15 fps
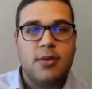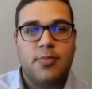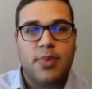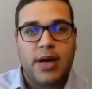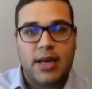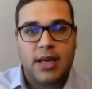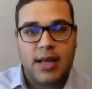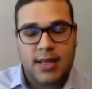
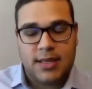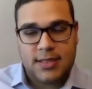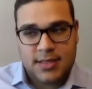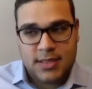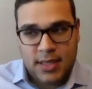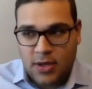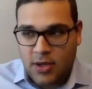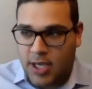But
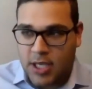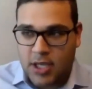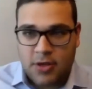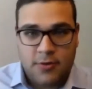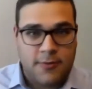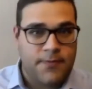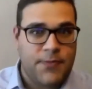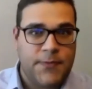it'll get
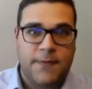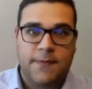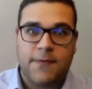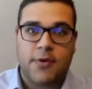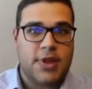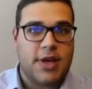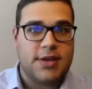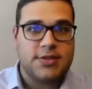you
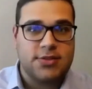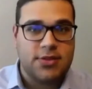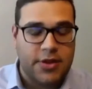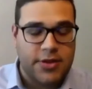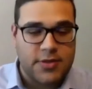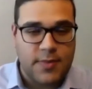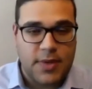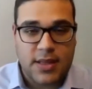
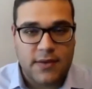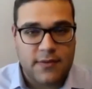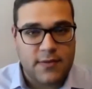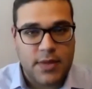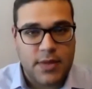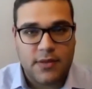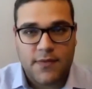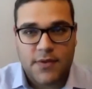$4,000 a month every
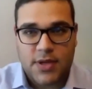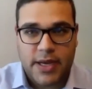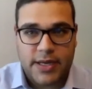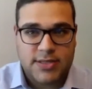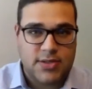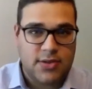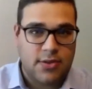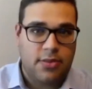month for the
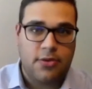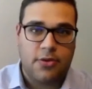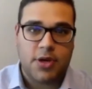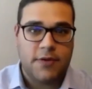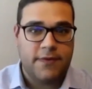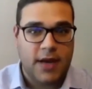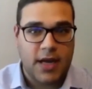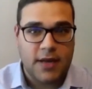next
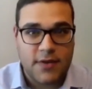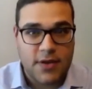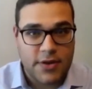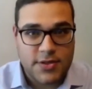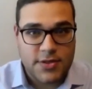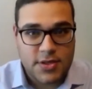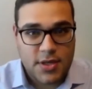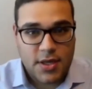35
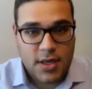years.